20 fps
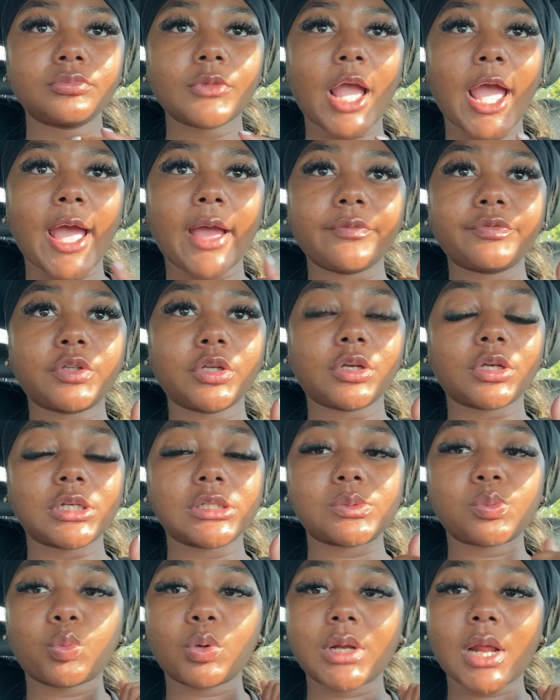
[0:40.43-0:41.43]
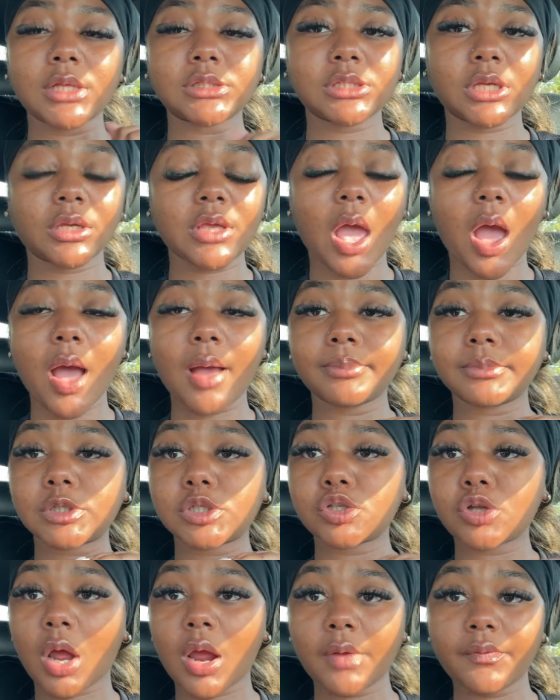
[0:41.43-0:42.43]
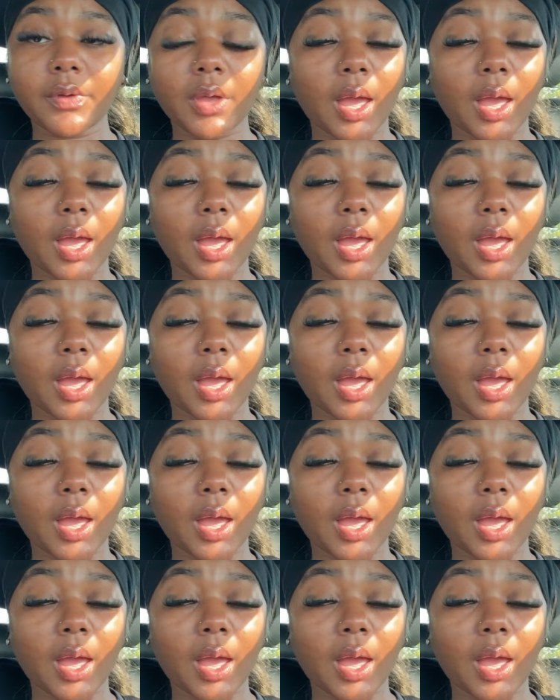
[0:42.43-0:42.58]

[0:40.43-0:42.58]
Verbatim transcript: after because when i tell y'all i'm starving